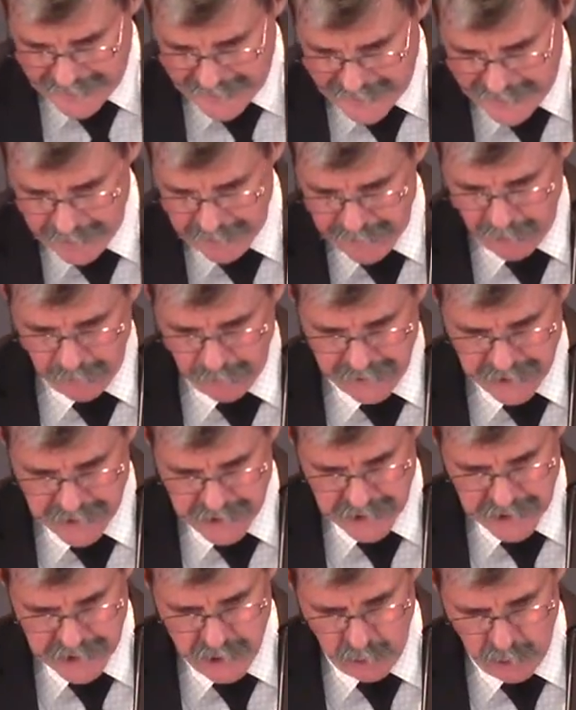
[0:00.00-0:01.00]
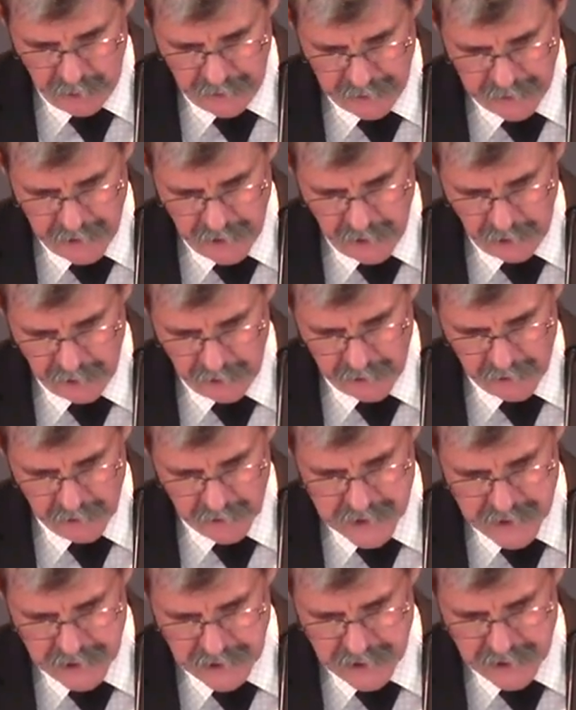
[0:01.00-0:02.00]
keep their business going. The article
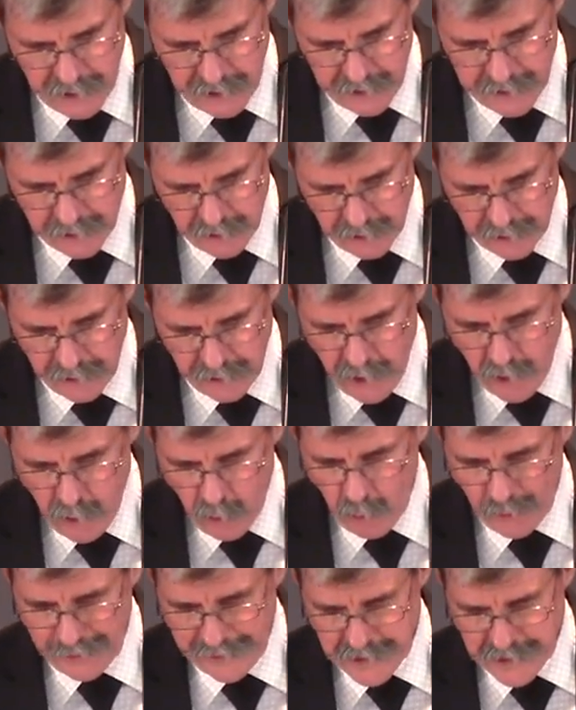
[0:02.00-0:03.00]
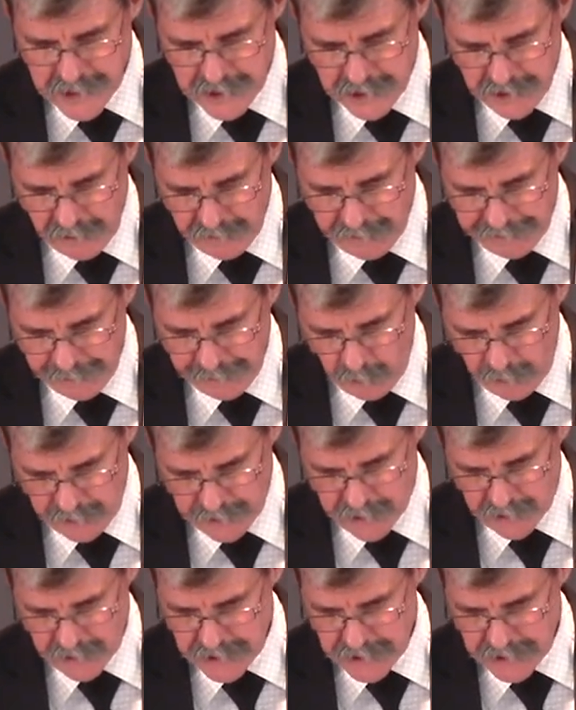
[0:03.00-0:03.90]
is entitled, What is an Influencer?